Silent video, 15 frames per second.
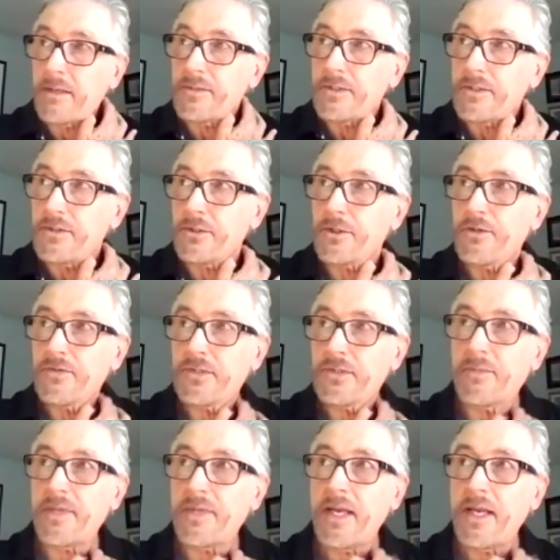deserves to
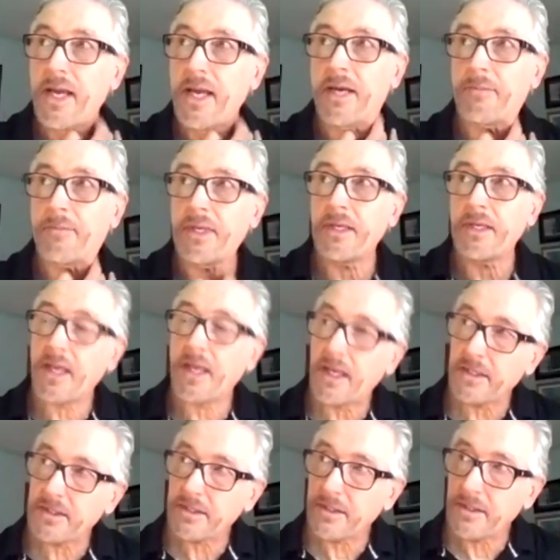be happy and
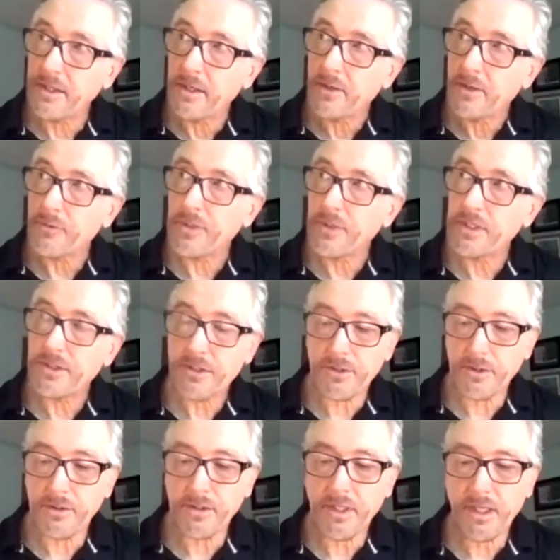has to reach
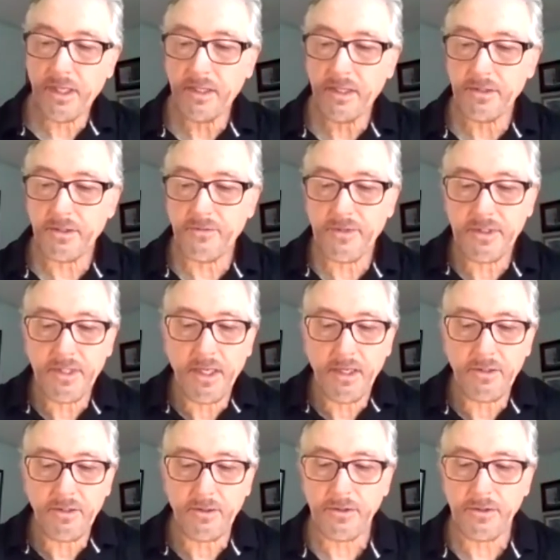certain kinds of
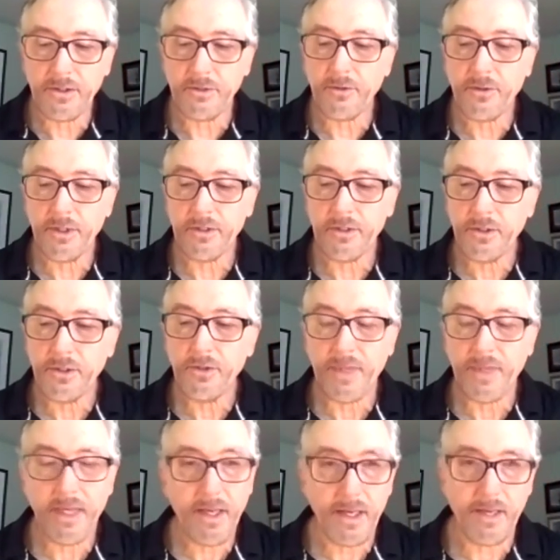standards in order to
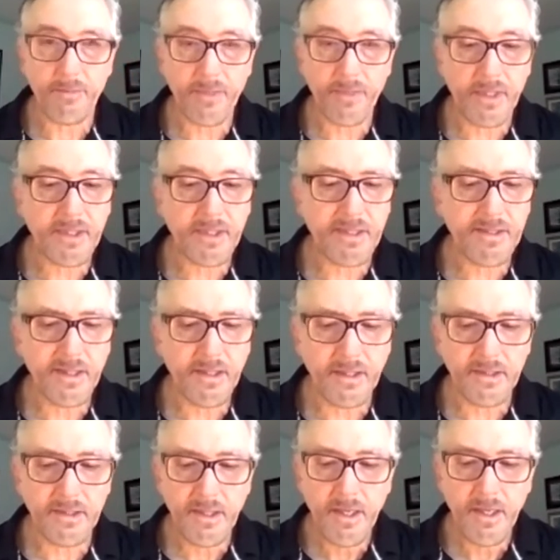be happy. And I think
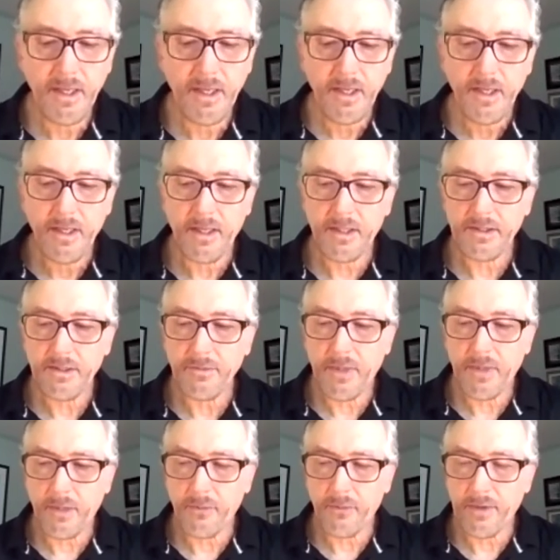it's
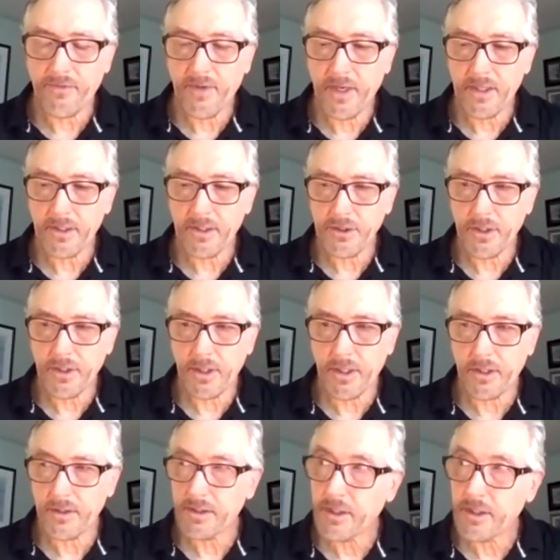we've kind of
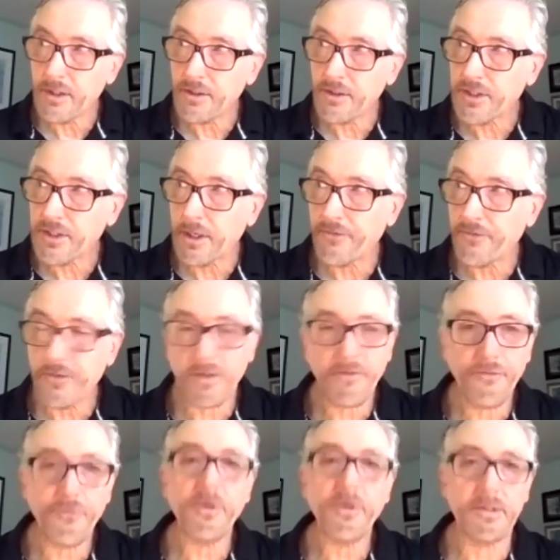shot ourselves in the
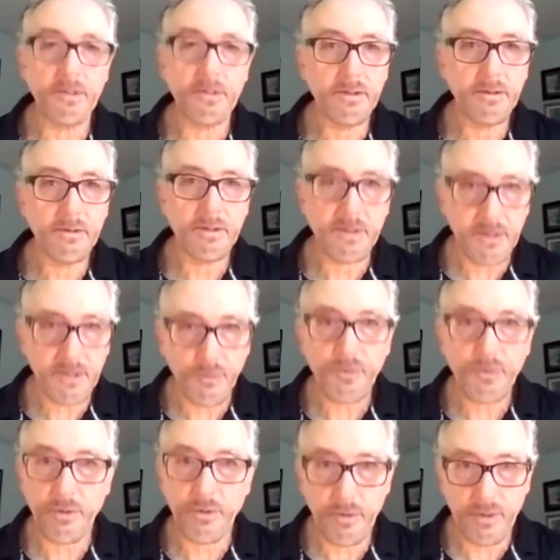foot to some
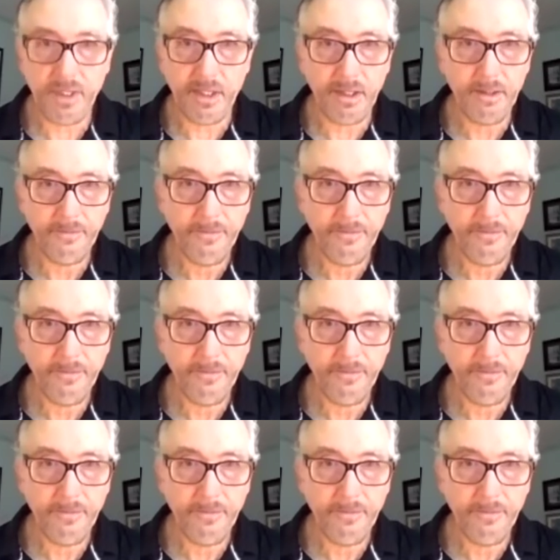degree.